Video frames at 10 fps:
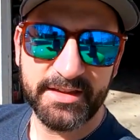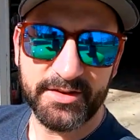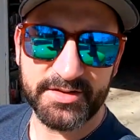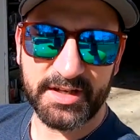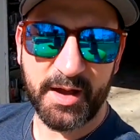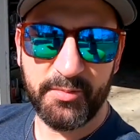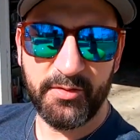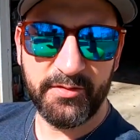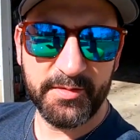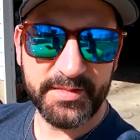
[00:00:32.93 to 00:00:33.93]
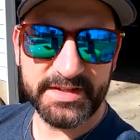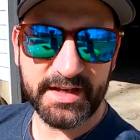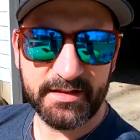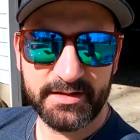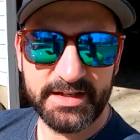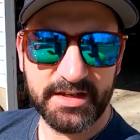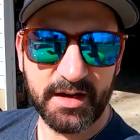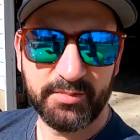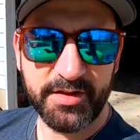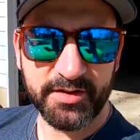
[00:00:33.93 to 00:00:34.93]
There's a couple of them. He's got
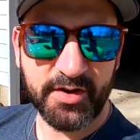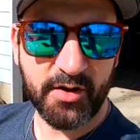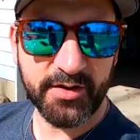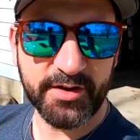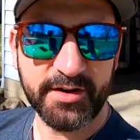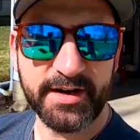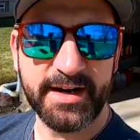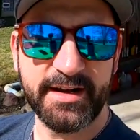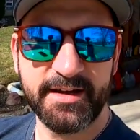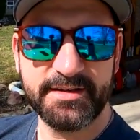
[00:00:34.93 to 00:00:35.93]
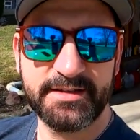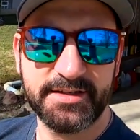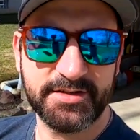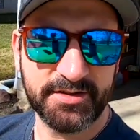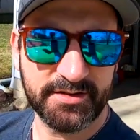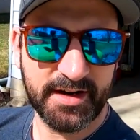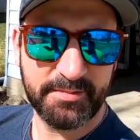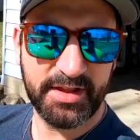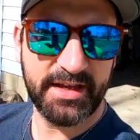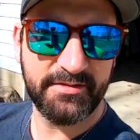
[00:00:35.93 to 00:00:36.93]
a brother Carter and a sister, I
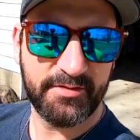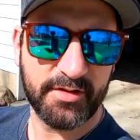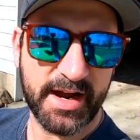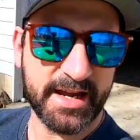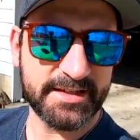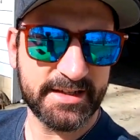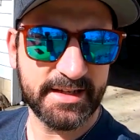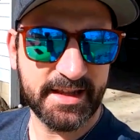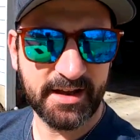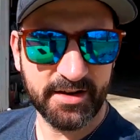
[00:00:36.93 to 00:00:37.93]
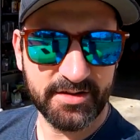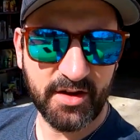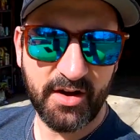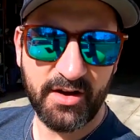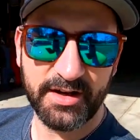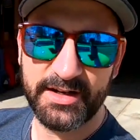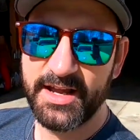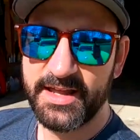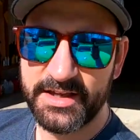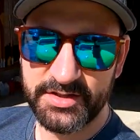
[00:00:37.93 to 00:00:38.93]
believe, Grace, and they got a dog, and
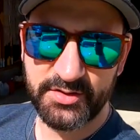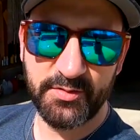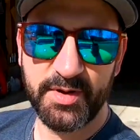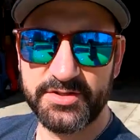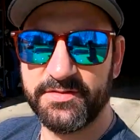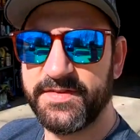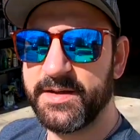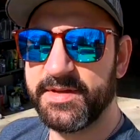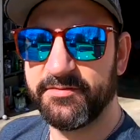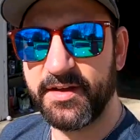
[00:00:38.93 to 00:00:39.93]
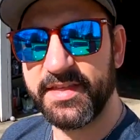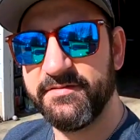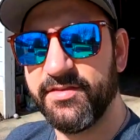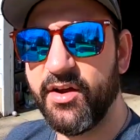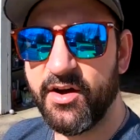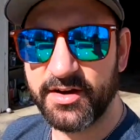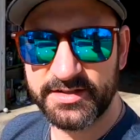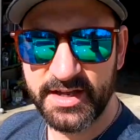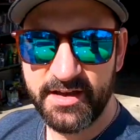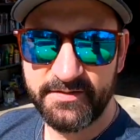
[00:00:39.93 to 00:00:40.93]
they just do a bunch of family-friendly
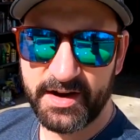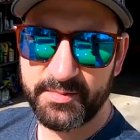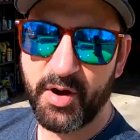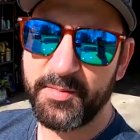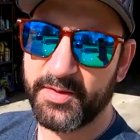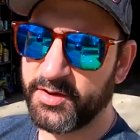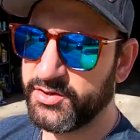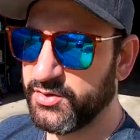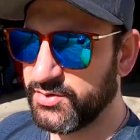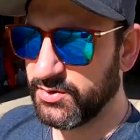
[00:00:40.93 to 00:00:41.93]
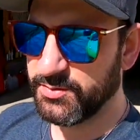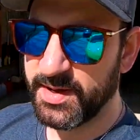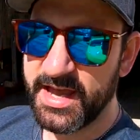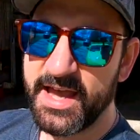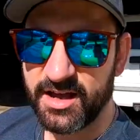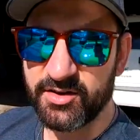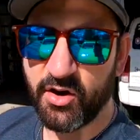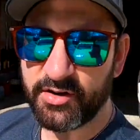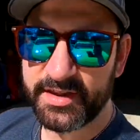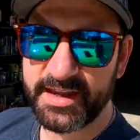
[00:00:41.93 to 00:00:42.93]
vlogs. Very popular on YouTube. A
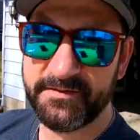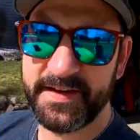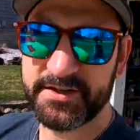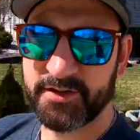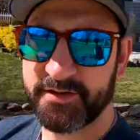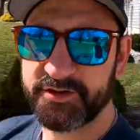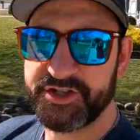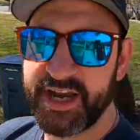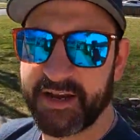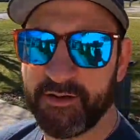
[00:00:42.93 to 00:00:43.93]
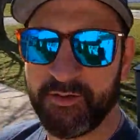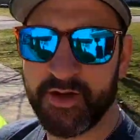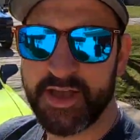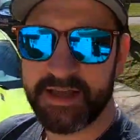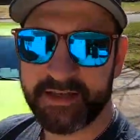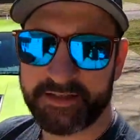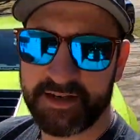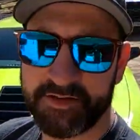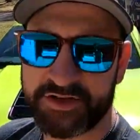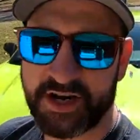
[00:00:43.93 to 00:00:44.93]
car that they feature on their channel,
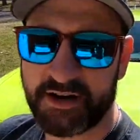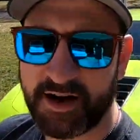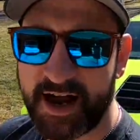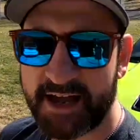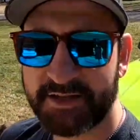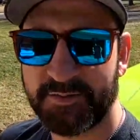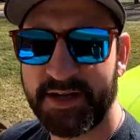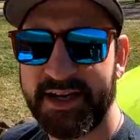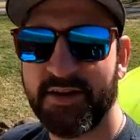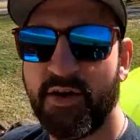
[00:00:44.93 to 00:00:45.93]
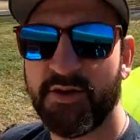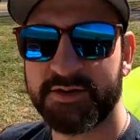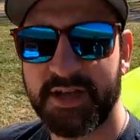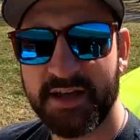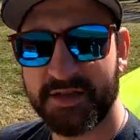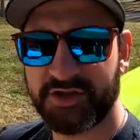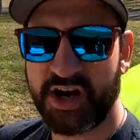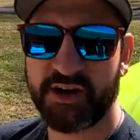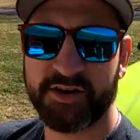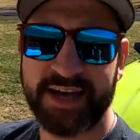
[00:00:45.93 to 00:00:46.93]
Steven Sharer has what he calls the
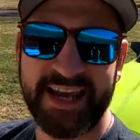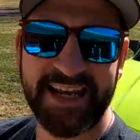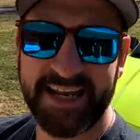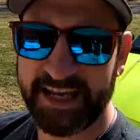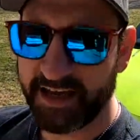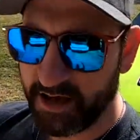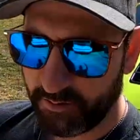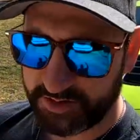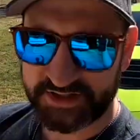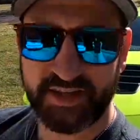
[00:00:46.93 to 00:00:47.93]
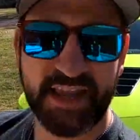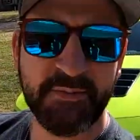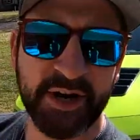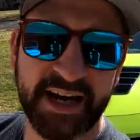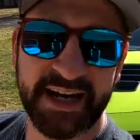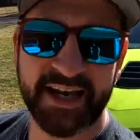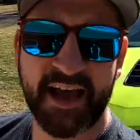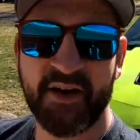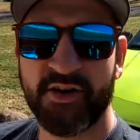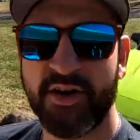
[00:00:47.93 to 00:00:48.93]
SHARERGHINI, which is a Lamborghini
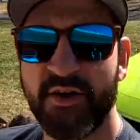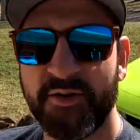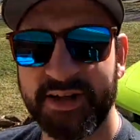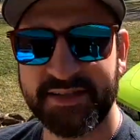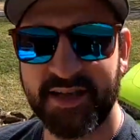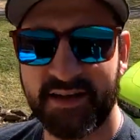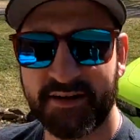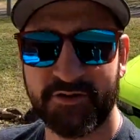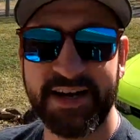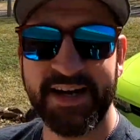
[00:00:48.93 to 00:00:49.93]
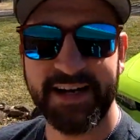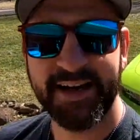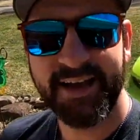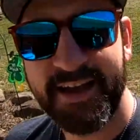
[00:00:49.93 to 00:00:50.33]
Gallardo that's green,